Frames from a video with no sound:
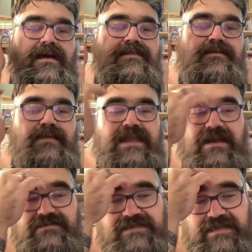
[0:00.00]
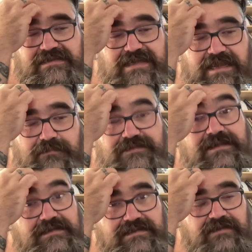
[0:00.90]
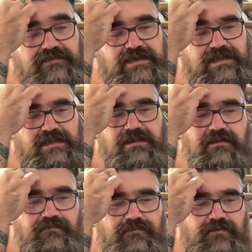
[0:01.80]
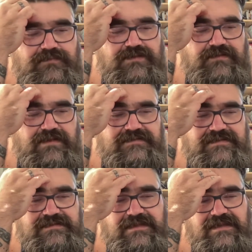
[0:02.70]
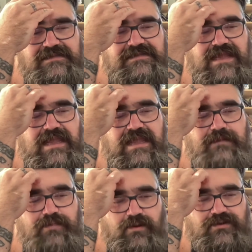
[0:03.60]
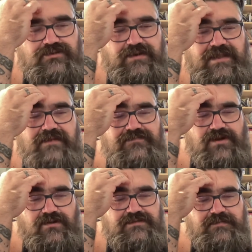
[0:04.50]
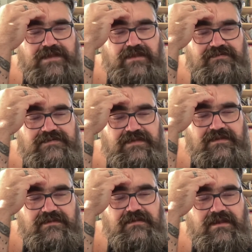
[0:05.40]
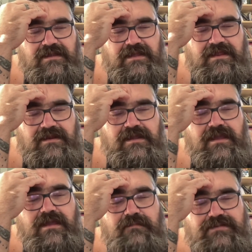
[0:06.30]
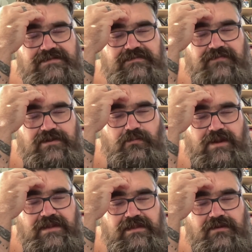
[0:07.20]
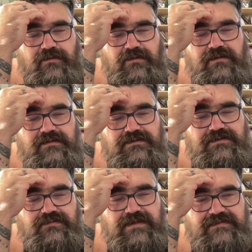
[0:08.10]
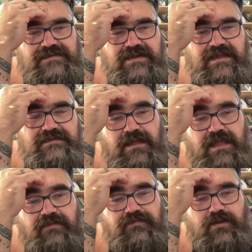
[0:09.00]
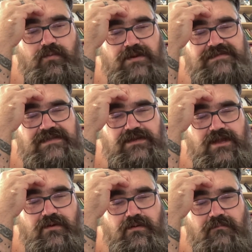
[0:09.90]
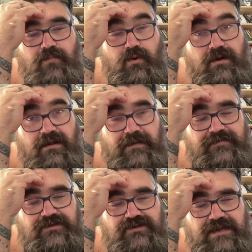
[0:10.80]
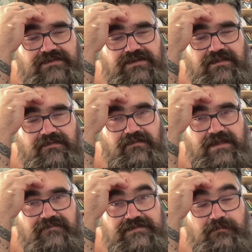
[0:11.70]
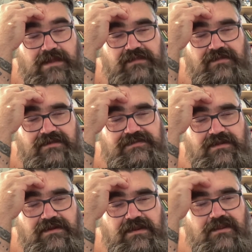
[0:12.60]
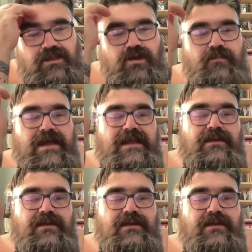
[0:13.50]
the Bukowski Tapes DVD from 2006, and Poetry of Charles Bukowski, again, Pacifica Radio, 2008. If you want to know more about The Tragedy of the Leaves and my thoughts on it, go back